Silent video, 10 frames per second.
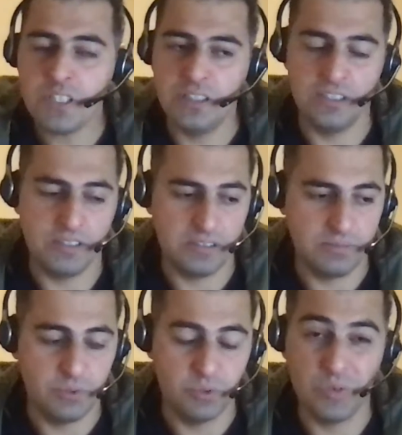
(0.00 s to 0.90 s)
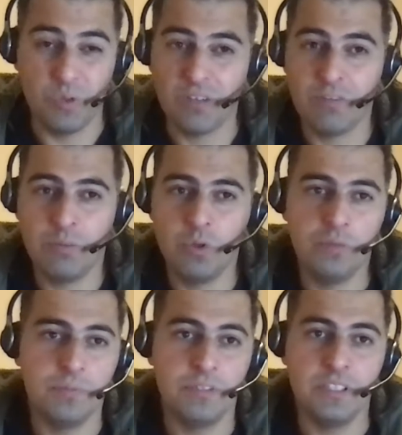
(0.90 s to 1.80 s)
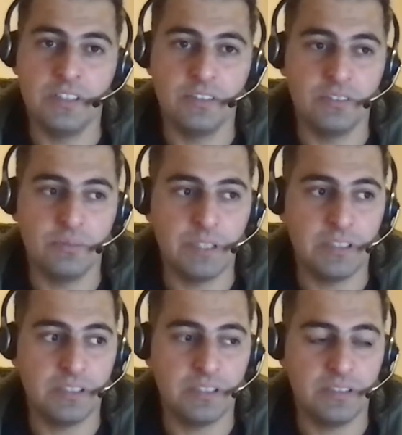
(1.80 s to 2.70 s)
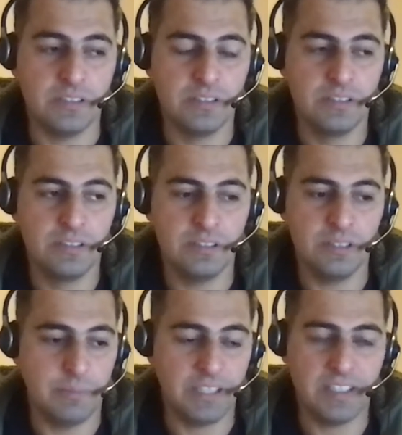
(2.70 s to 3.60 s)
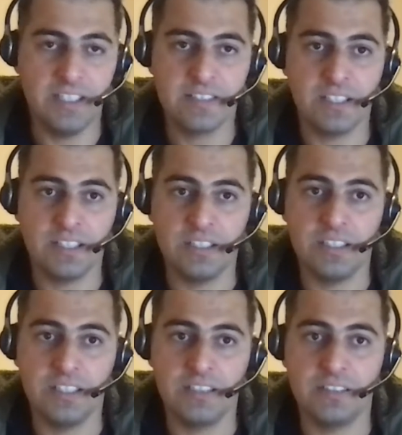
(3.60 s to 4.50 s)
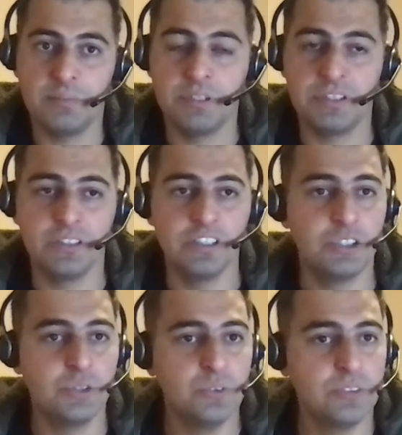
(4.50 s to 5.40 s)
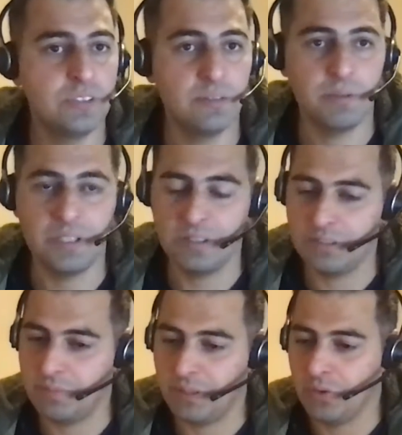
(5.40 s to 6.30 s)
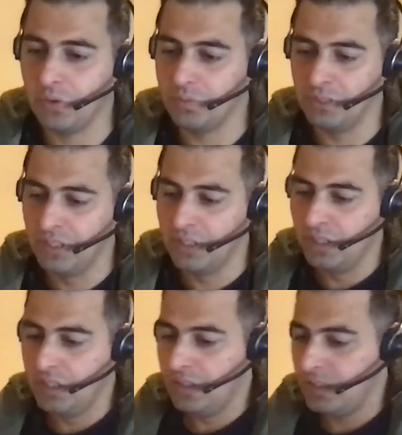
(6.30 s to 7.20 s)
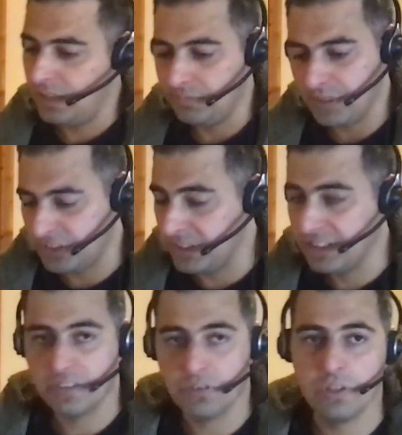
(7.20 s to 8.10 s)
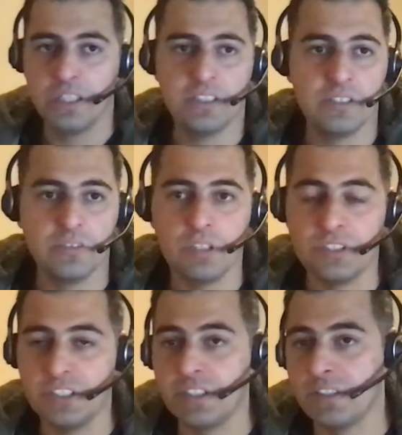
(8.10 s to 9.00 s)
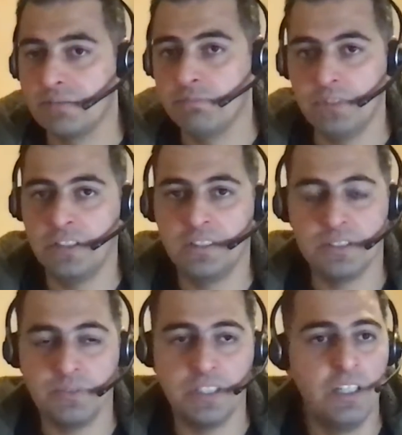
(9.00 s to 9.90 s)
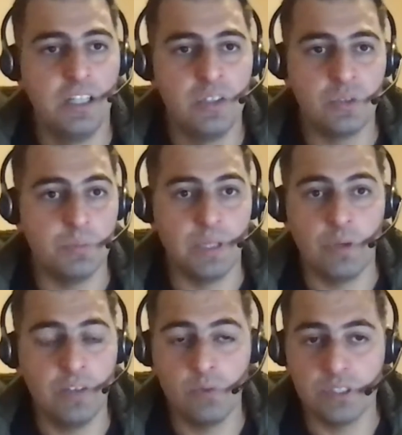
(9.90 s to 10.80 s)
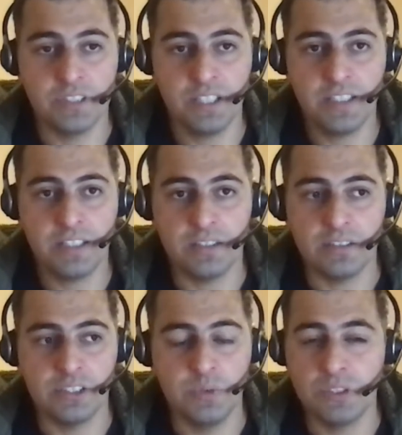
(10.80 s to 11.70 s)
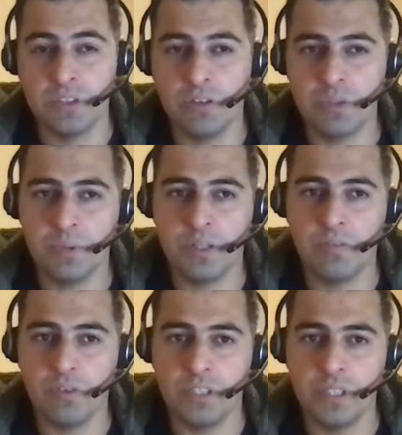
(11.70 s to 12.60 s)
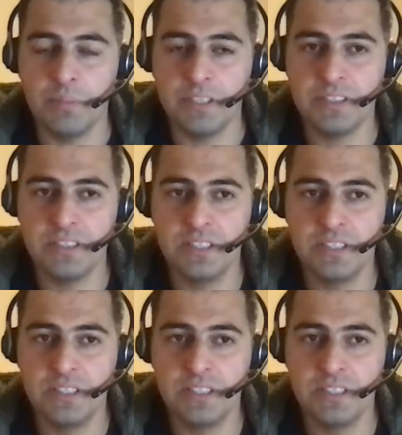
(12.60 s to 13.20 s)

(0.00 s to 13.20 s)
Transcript: you can work from home. Like in my case, I had some personal issues at my home. I shared that on LinkedIn, so I'll share it here as well. So my wife was sick and she was in hospital for 3 months,